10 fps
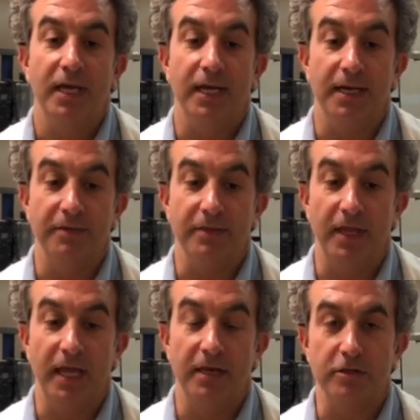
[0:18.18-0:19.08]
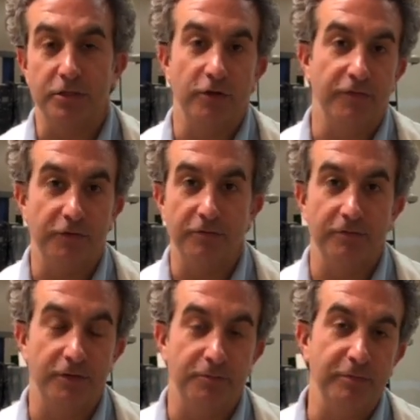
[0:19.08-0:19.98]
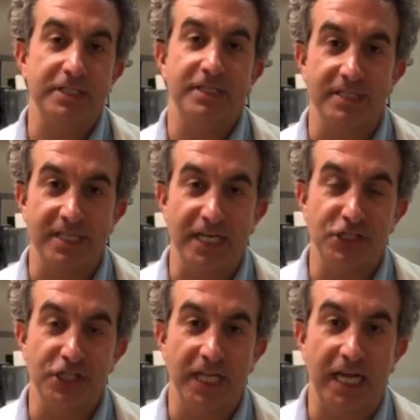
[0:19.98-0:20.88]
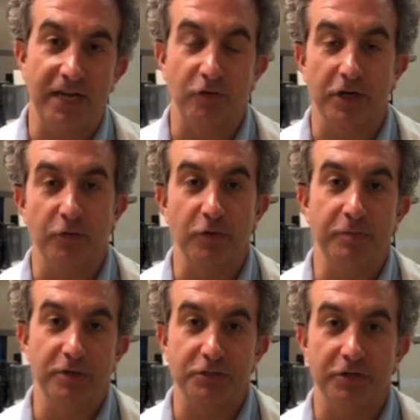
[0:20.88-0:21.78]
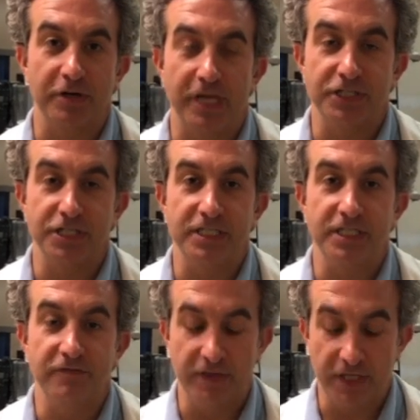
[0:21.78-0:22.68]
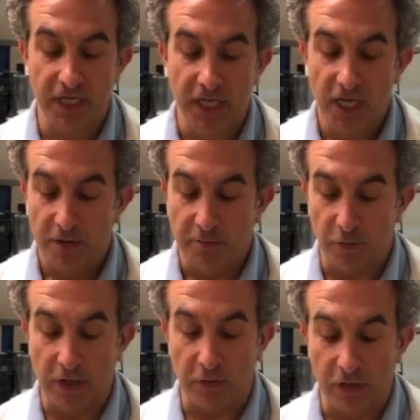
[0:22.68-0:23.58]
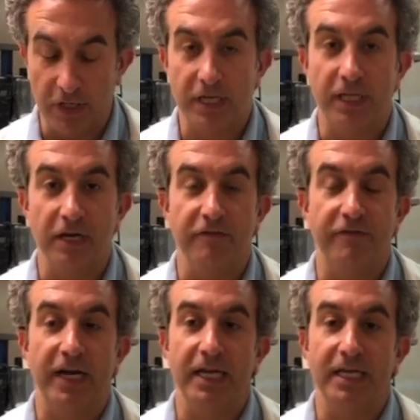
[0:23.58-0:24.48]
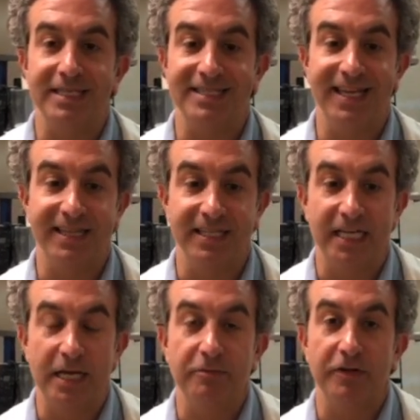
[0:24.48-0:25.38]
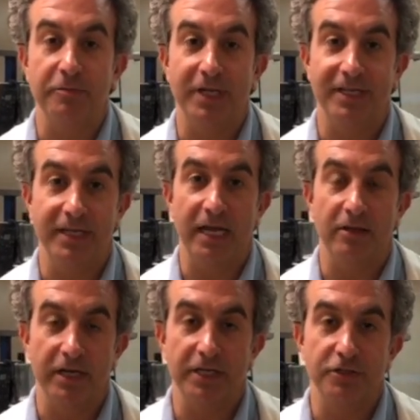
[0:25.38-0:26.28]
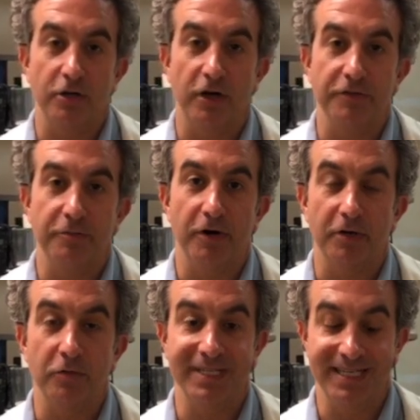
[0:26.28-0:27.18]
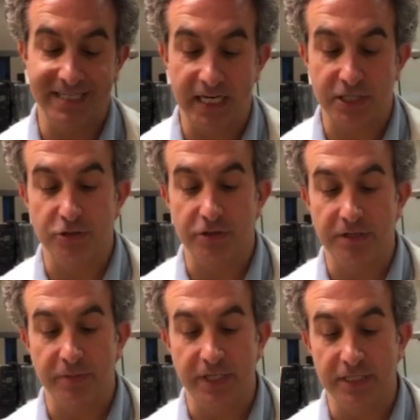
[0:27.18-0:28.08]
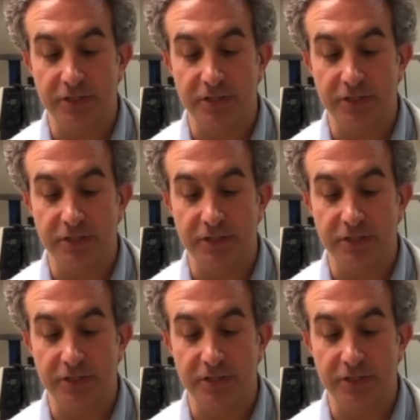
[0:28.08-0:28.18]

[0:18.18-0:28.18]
And also, if you missed this IG Live, we're going to repost it on IGTV. But what I wanted to clarify is that the type of implant that Allergan took off the market was a textured implant.